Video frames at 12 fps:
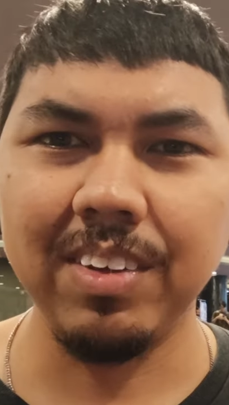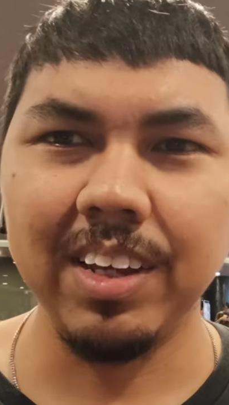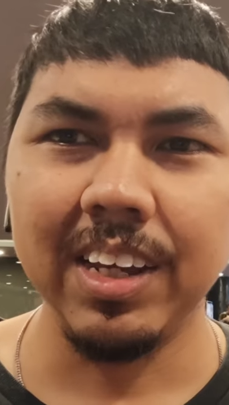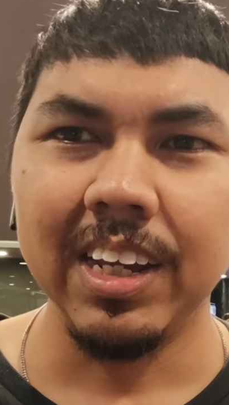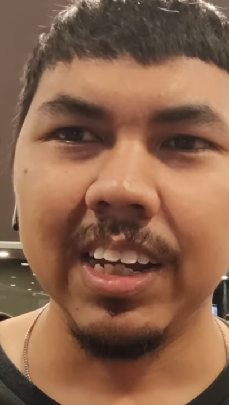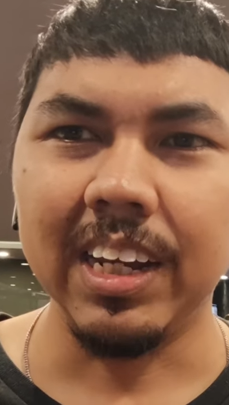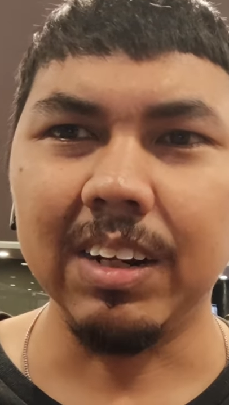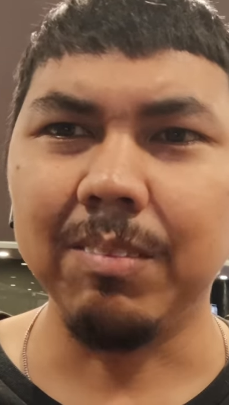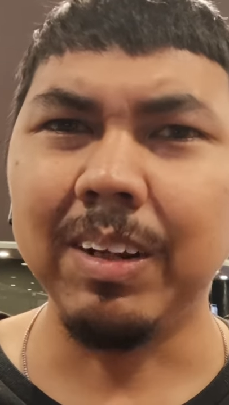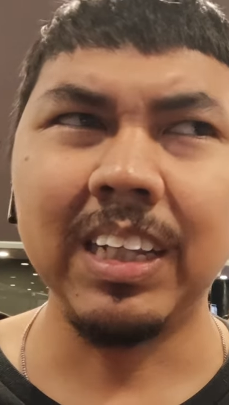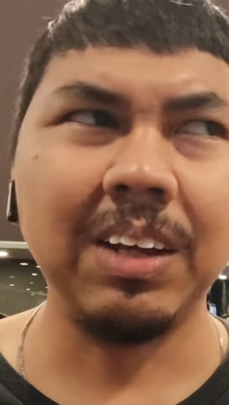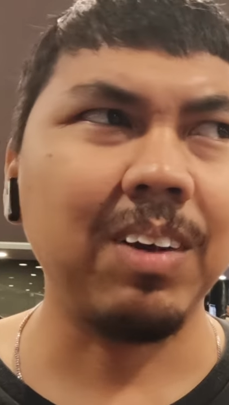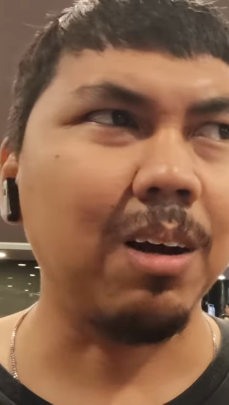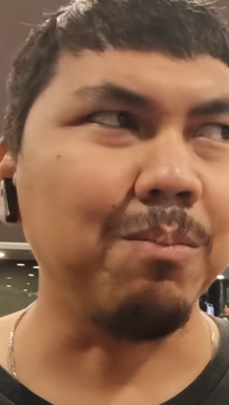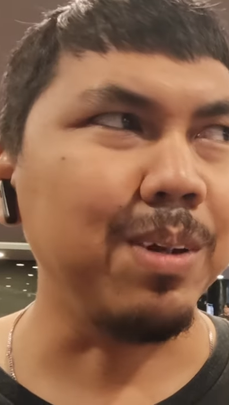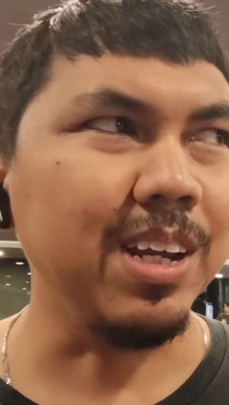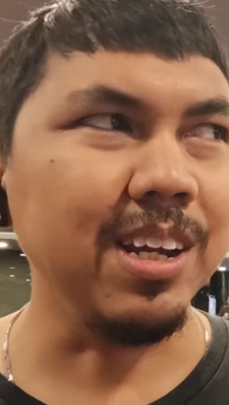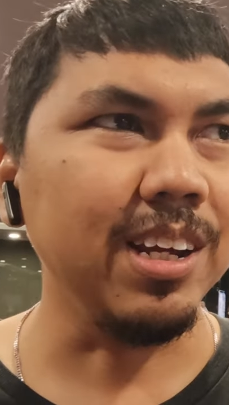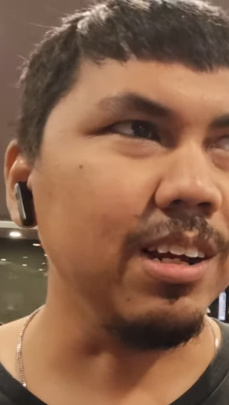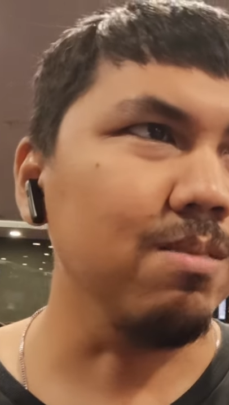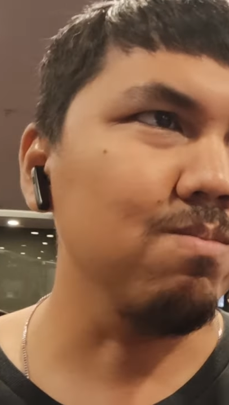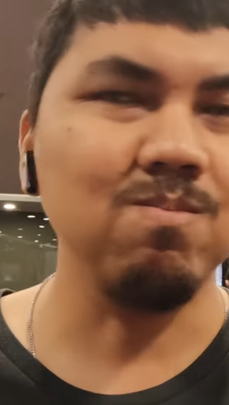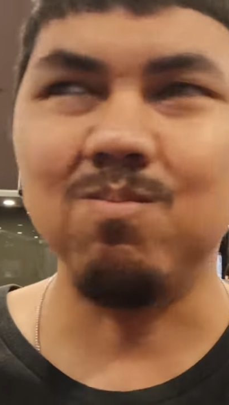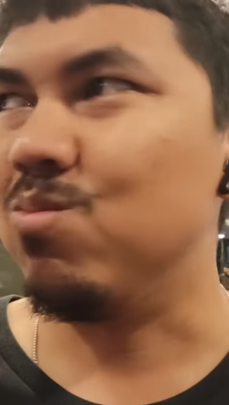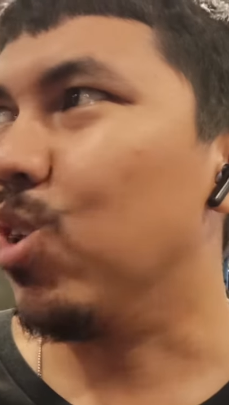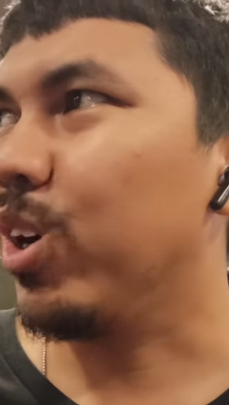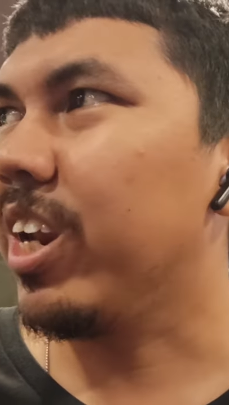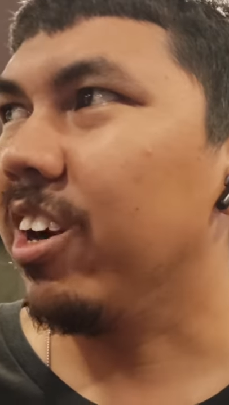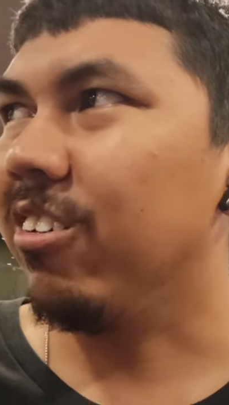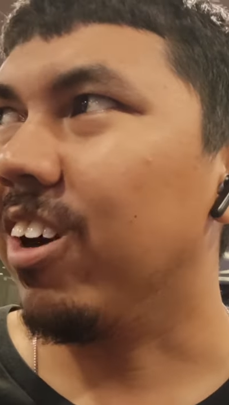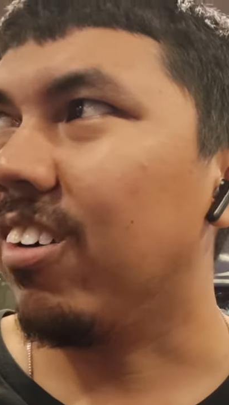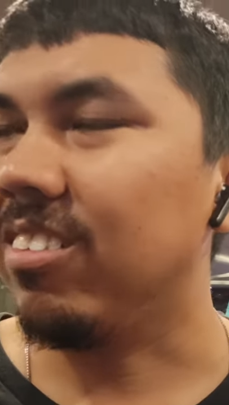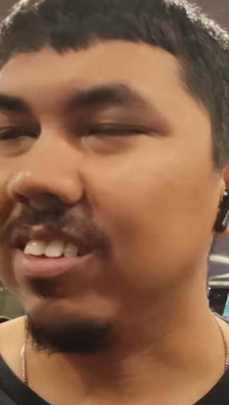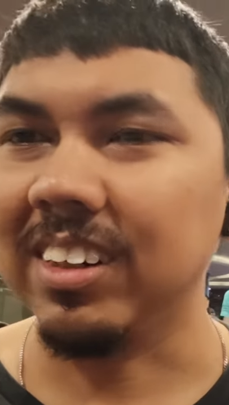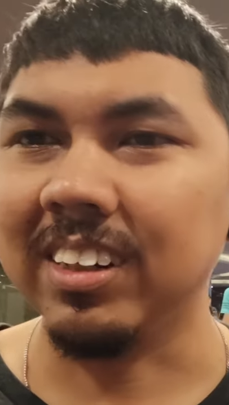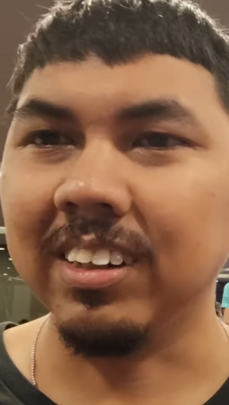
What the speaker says: In the meantime, I'll be looking around